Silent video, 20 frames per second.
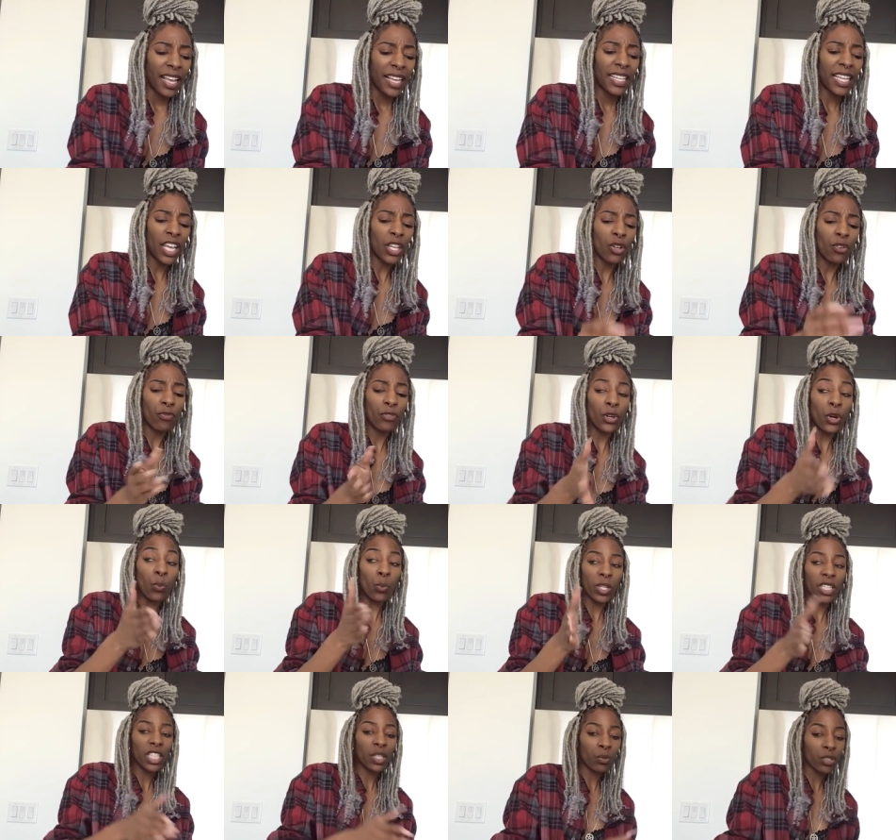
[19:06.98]
Yeah, you feel
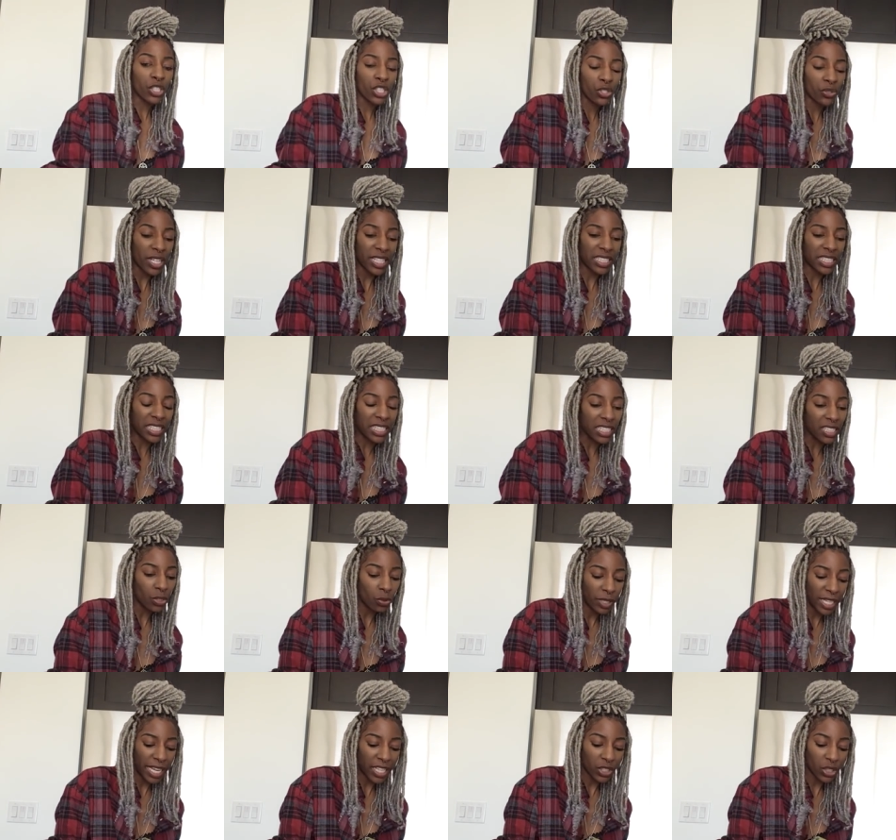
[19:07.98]
really restricted. You
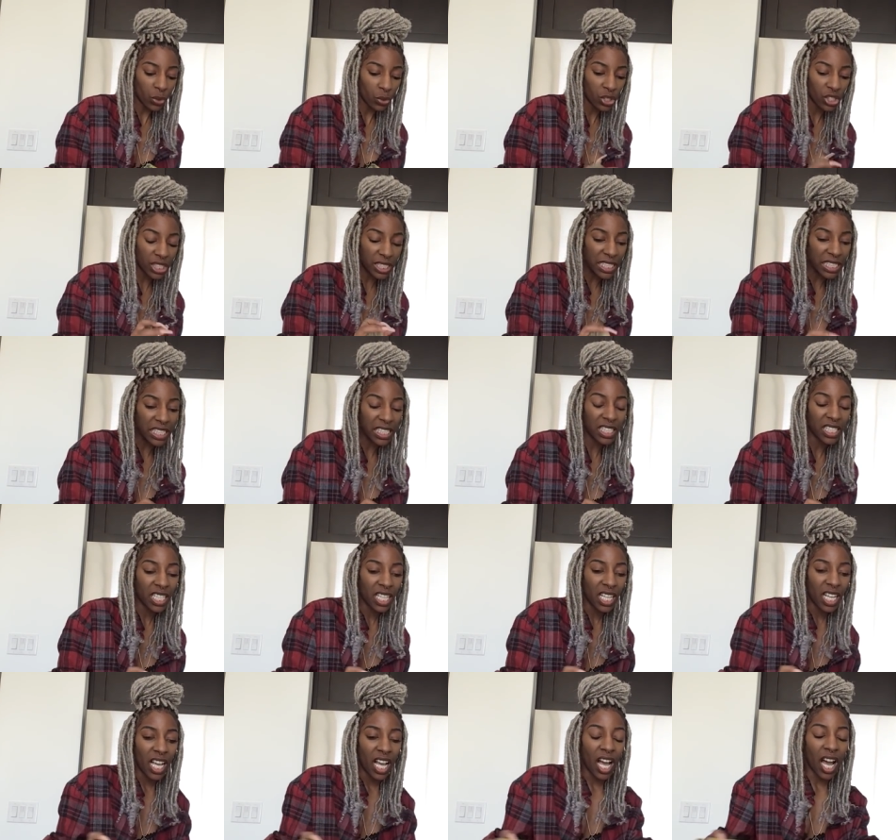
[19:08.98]
can't do shit.
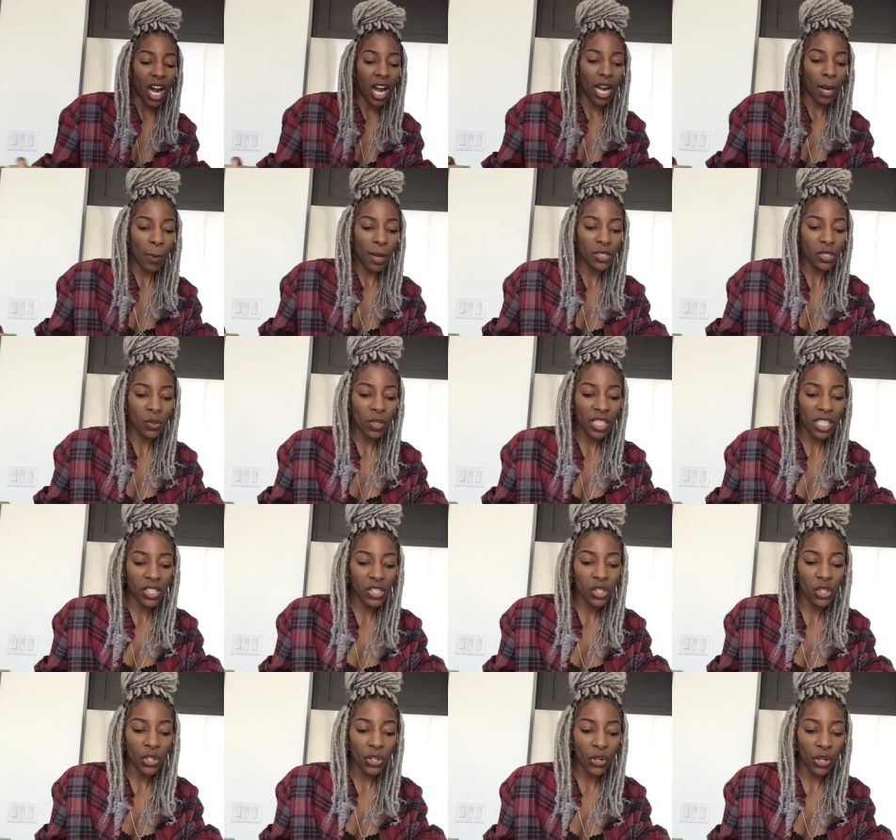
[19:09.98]
All right, I'm also getting
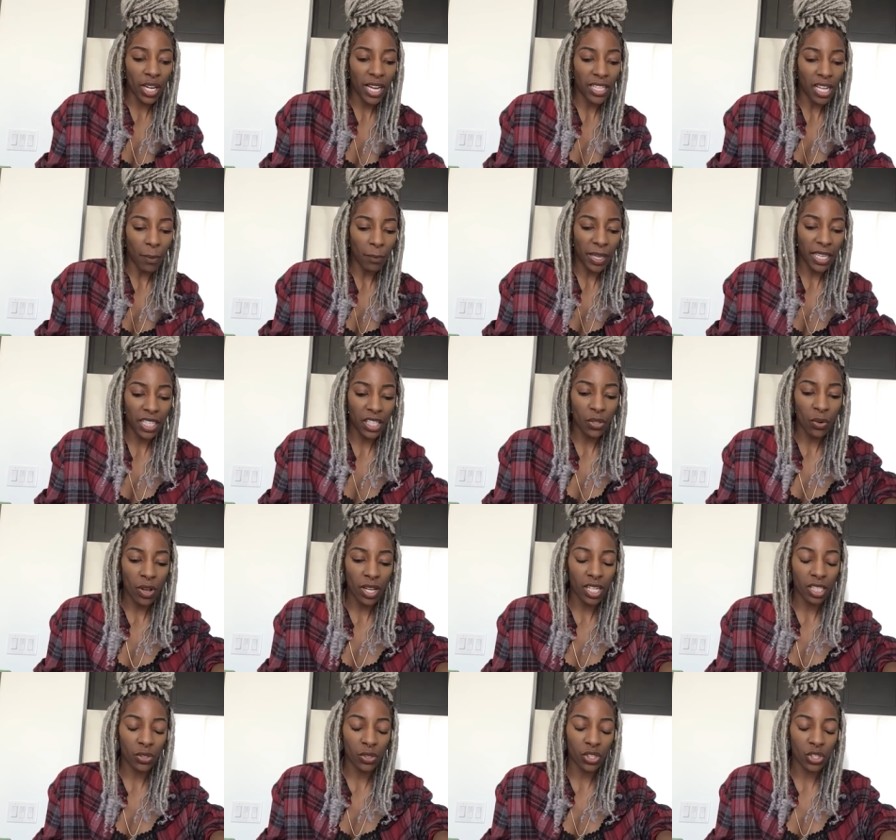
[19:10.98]
two. You're gonna. I'm getting you.
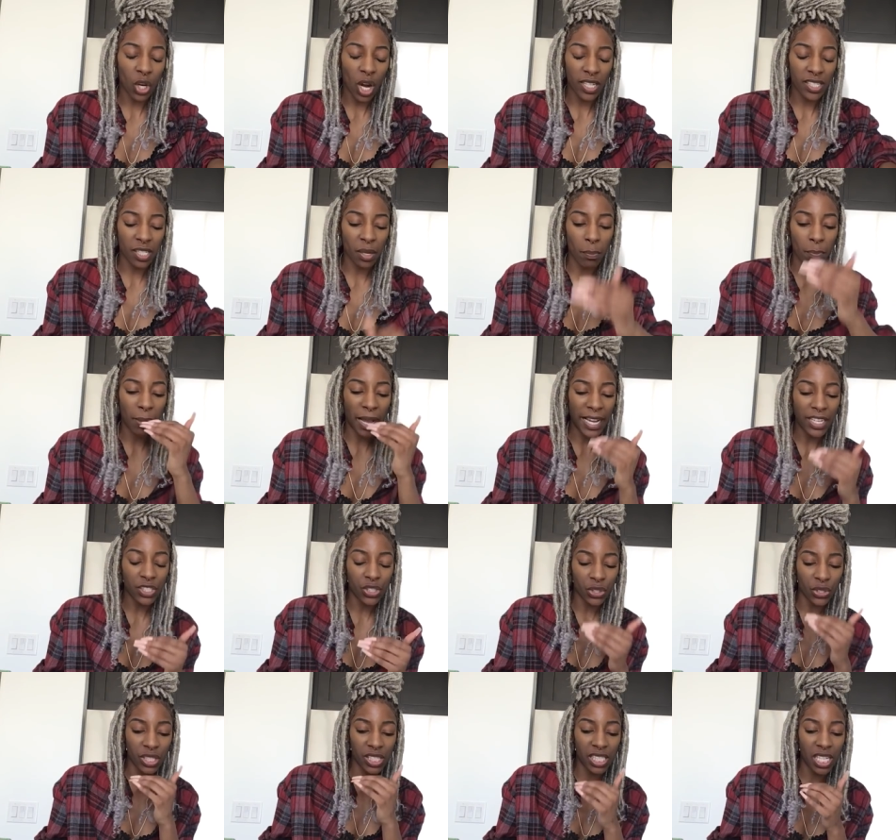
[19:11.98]
You start to bite
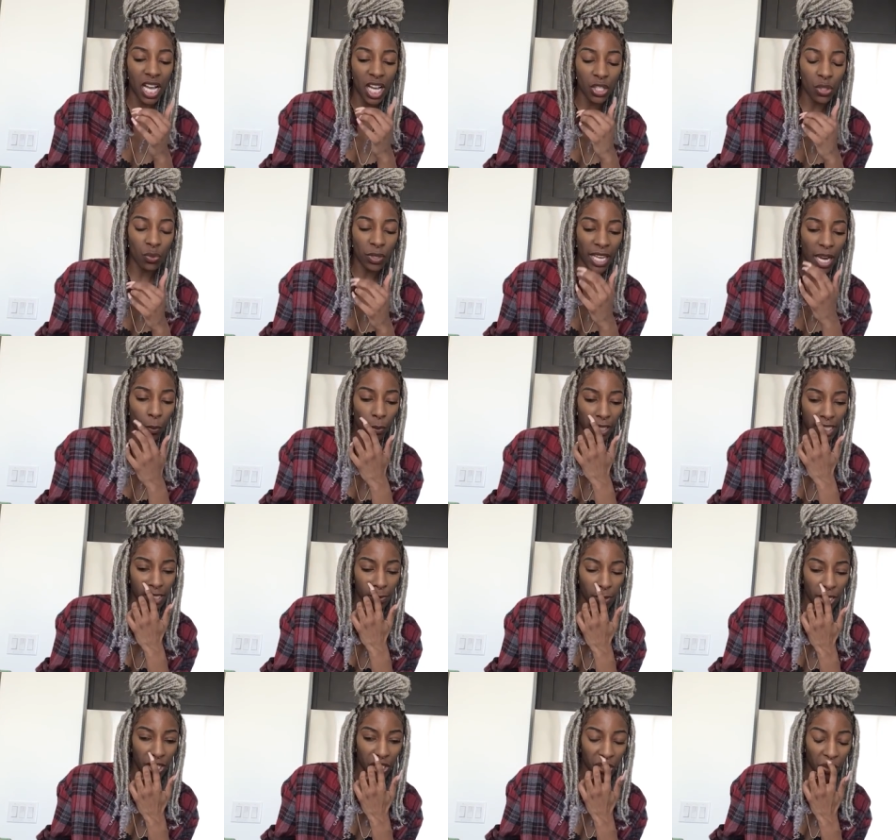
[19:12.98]
your tongue. You can't really
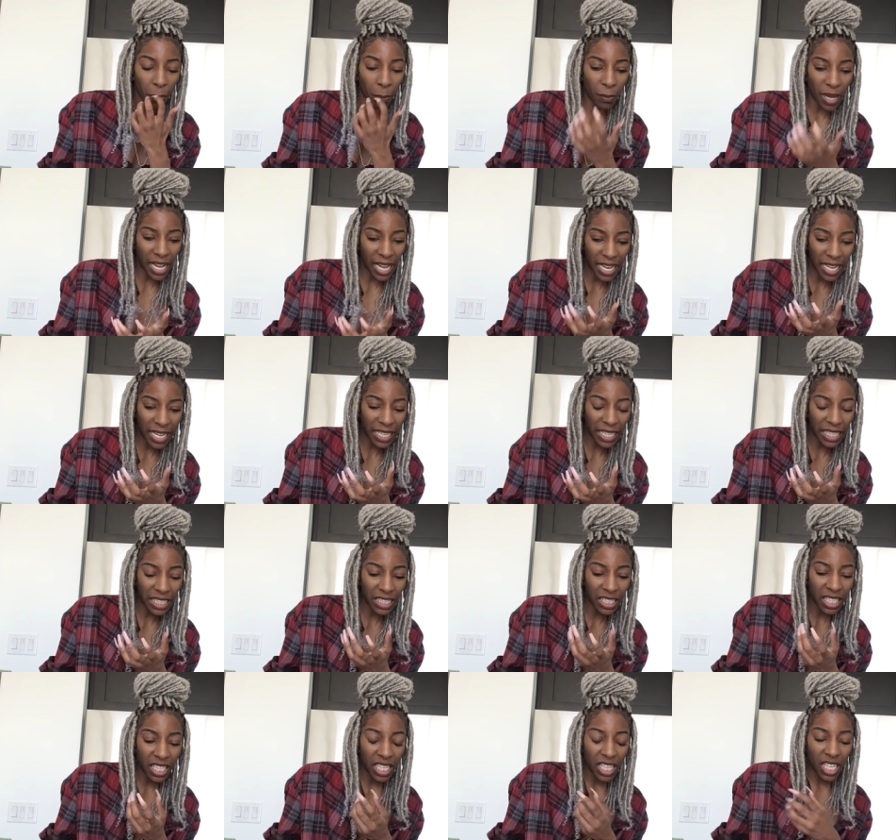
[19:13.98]
speak your
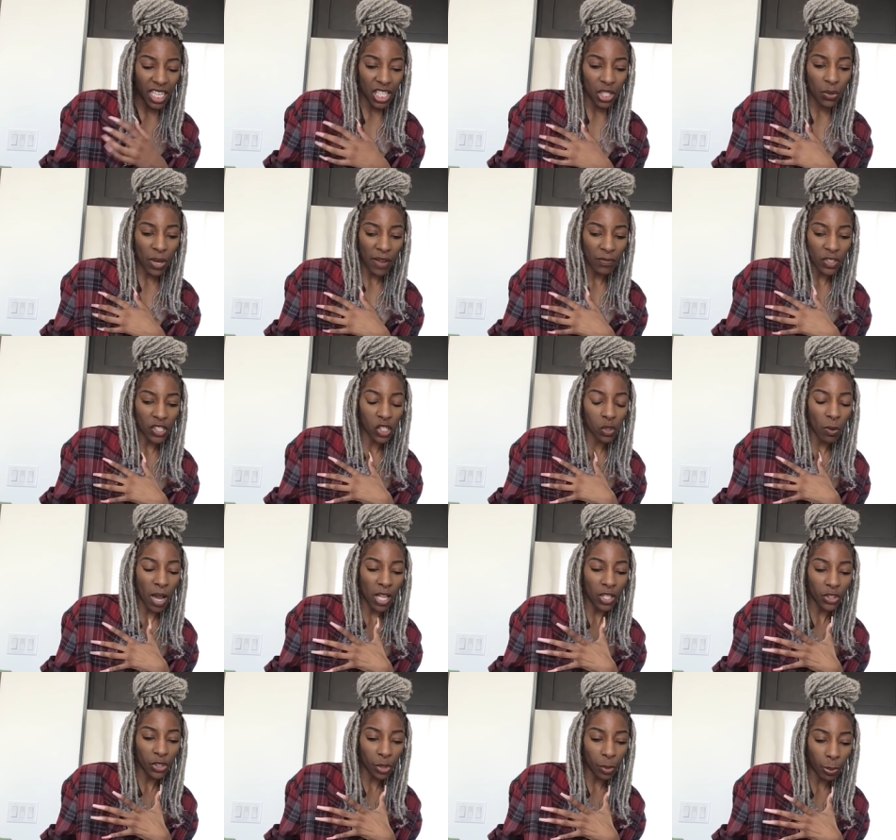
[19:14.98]
mind. You have to
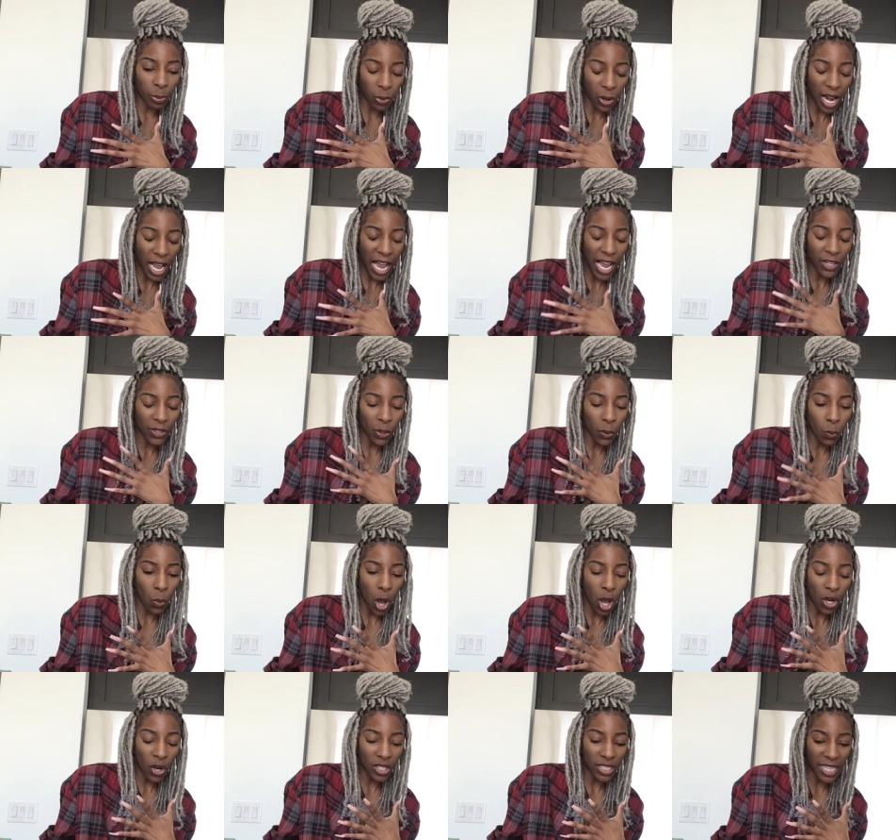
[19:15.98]
swallow your pride or
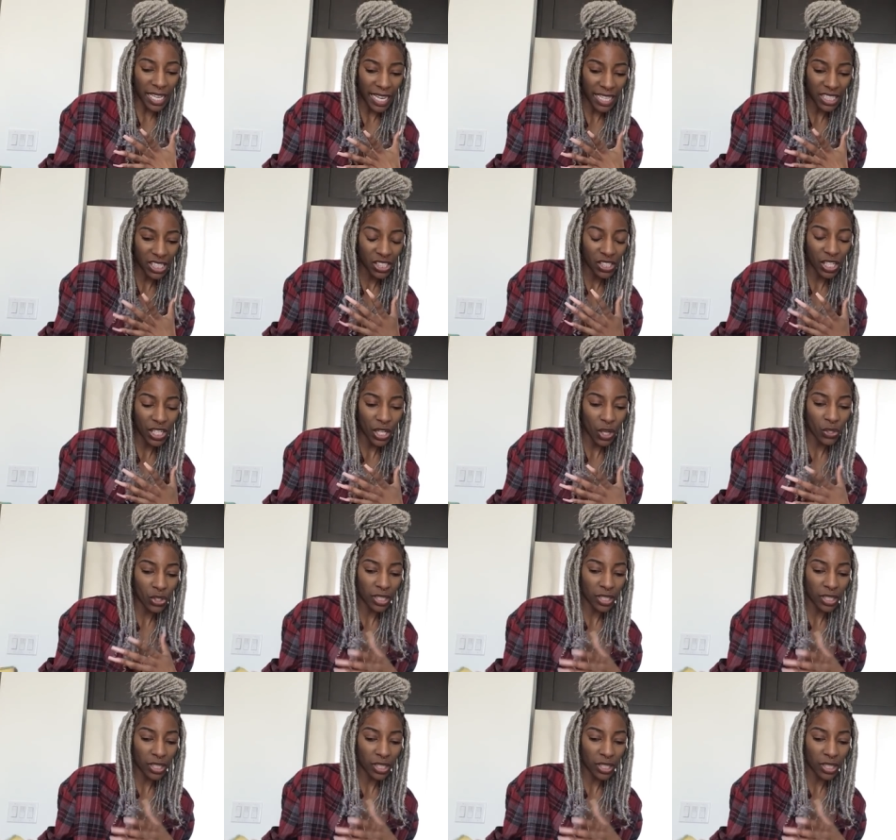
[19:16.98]
walk on eggshells.